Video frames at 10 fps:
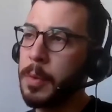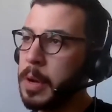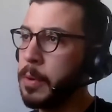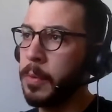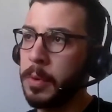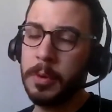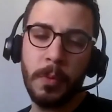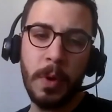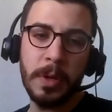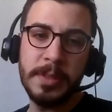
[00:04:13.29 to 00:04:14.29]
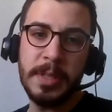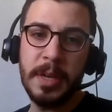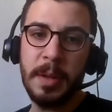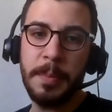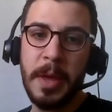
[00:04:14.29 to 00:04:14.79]
agree on what
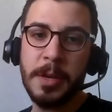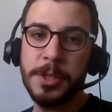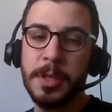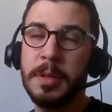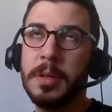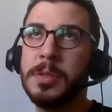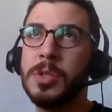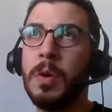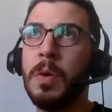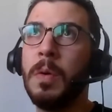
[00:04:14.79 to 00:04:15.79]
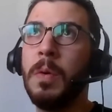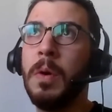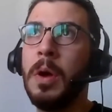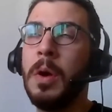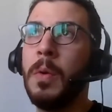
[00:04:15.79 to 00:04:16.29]
Deanna mentioned. So
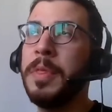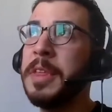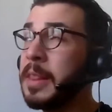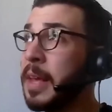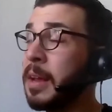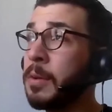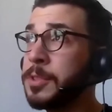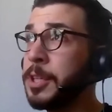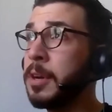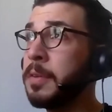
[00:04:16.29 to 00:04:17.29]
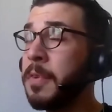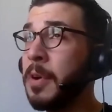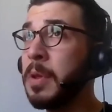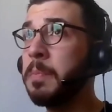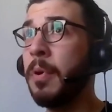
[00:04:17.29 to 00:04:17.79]
one thing that I consider
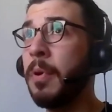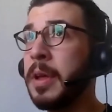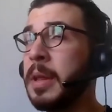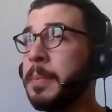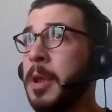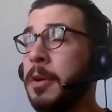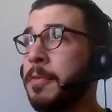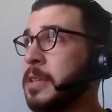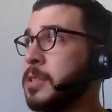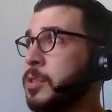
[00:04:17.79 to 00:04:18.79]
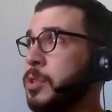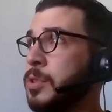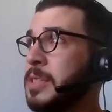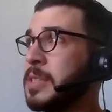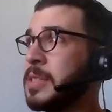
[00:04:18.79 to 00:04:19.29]
very important, in matter of fact, to
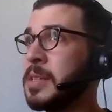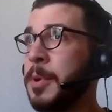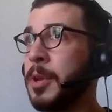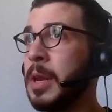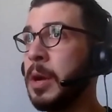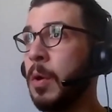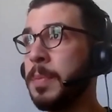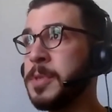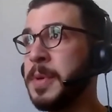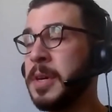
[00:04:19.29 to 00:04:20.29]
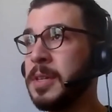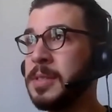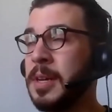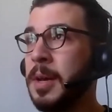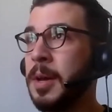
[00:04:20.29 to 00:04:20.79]
discuss about legal ops,
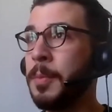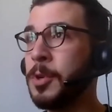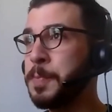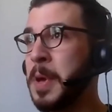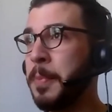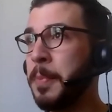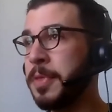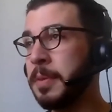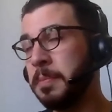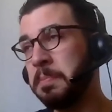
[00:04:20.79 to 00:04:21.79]
because most people